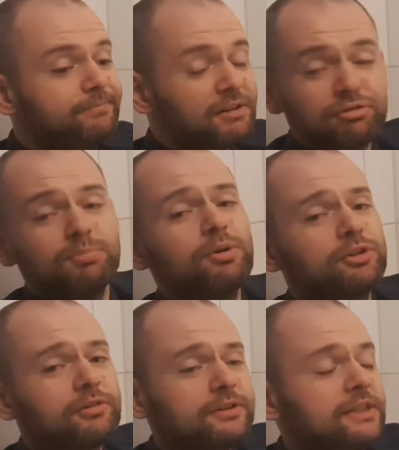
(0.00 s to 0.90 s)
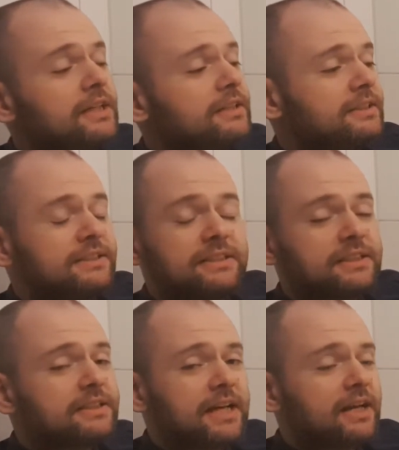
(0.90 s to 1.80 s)
for most of us, this is
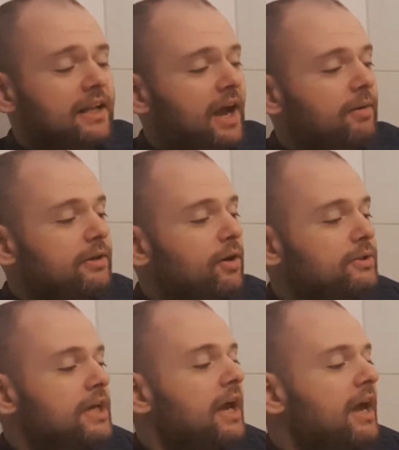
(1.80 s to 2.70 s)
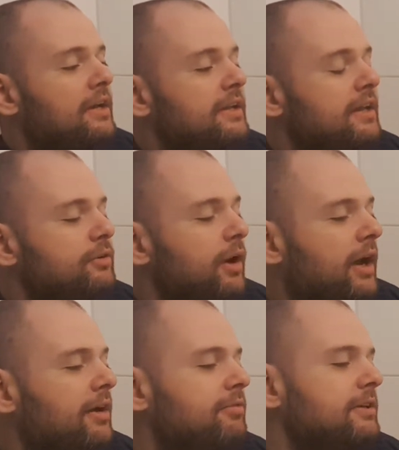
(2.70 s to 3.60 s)
exactly how it goes. And then you
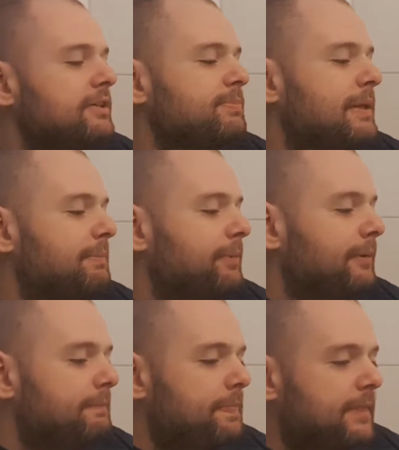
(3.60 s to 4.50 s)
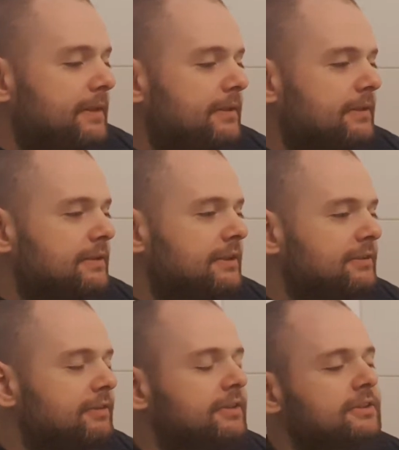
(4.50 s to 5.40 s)
have these people
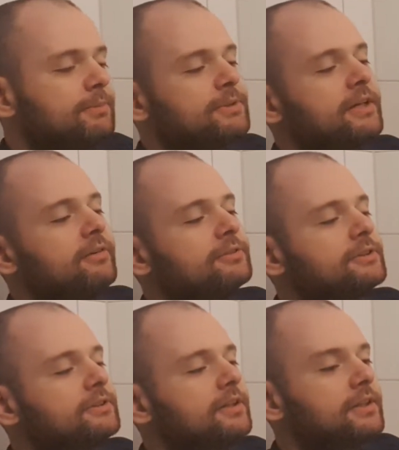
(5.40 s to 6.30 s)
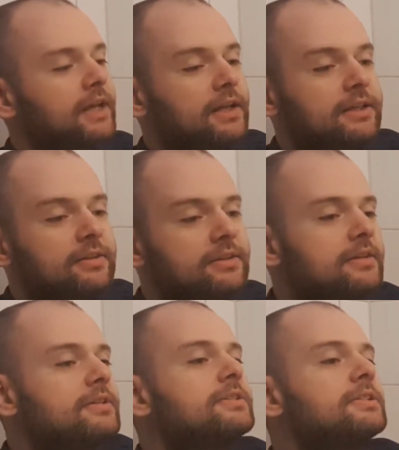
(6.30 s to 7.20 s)
convince themselves that
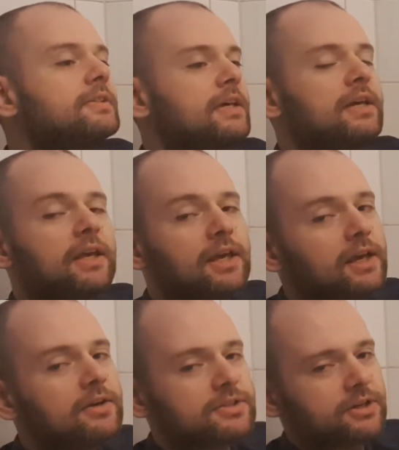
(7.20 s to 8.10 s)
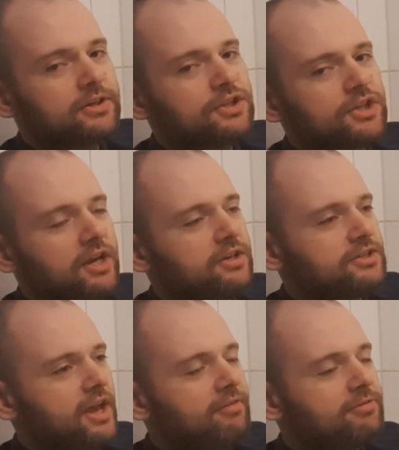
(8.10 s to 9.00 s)
this thing here is going to
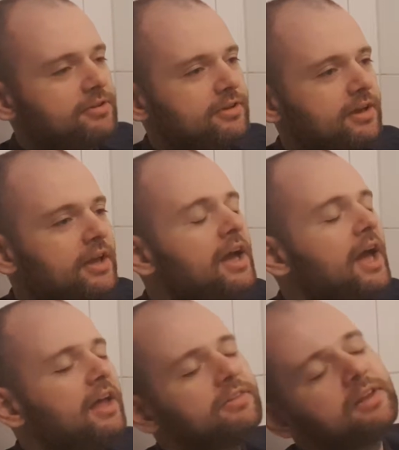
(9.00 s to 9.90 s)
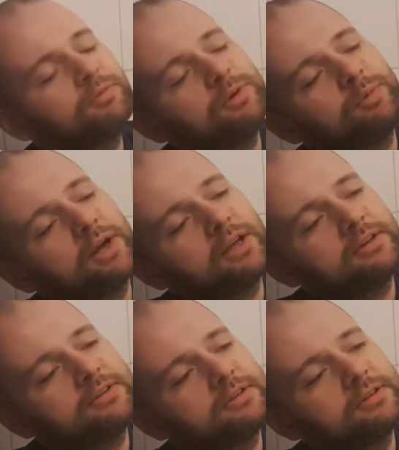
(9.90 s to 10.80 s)
change everything. And then we
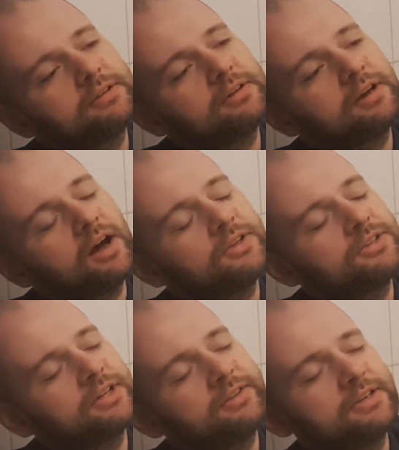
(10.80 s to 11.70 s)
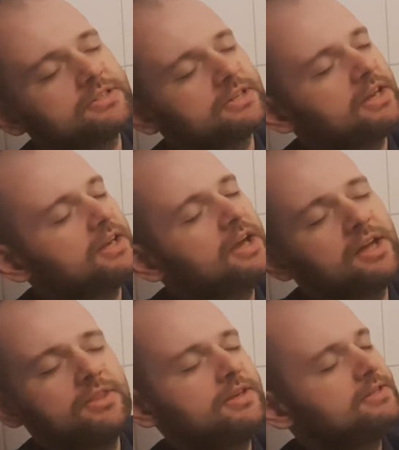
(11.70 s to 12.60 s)
wait until they say
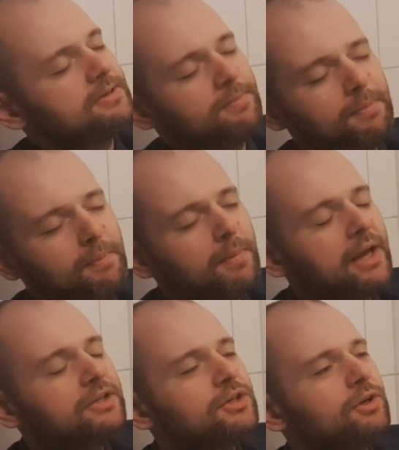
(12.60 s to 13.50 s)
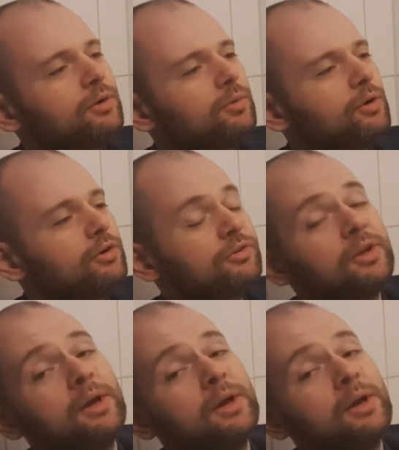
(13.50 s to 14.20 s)
these magical words.